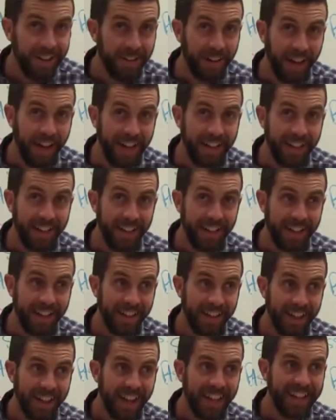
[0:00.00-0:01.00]
Right?
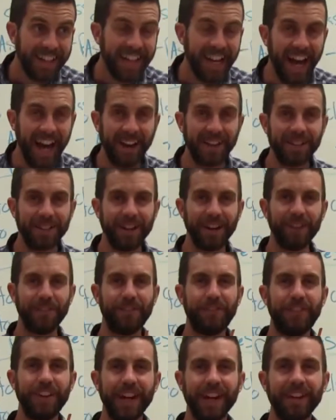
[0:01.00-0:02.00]
Now you're at a
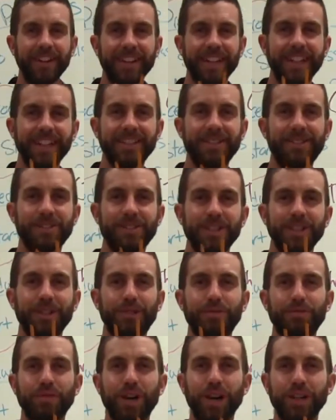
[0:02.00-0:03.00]
very interesting
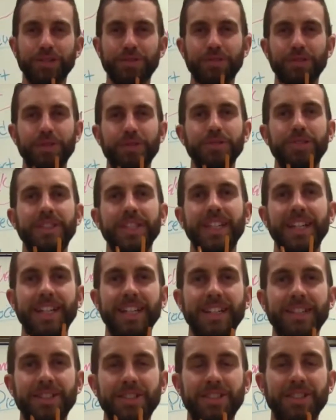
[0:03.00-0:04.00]
crossroads
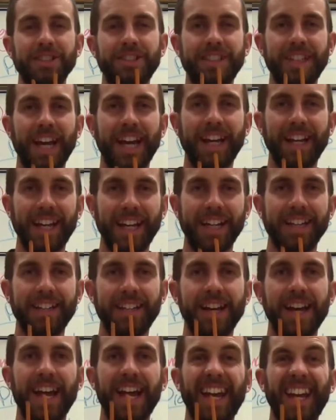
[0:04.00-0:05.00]
in your tech ed
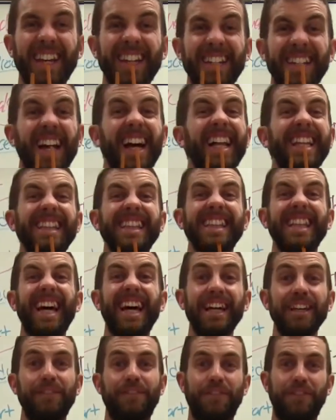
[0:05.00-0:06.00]
in
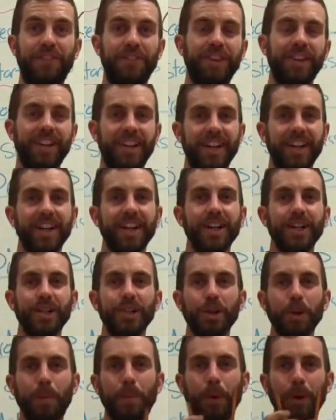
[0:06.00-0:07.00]
life.
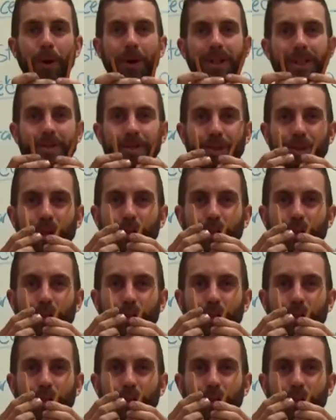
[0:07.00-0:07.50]
You're poised with